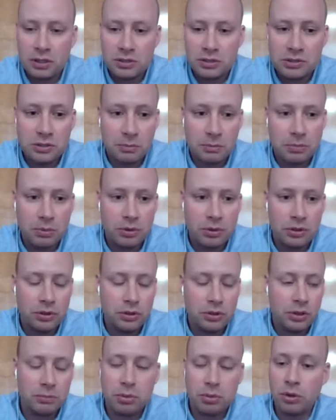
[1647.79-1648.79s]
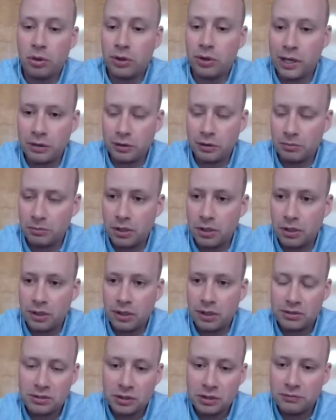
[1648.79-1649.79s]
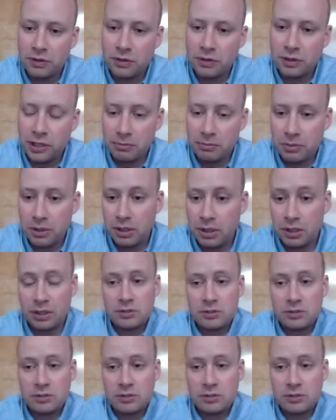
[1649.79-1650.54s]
at some point you're going to pull out of the market to live on that money.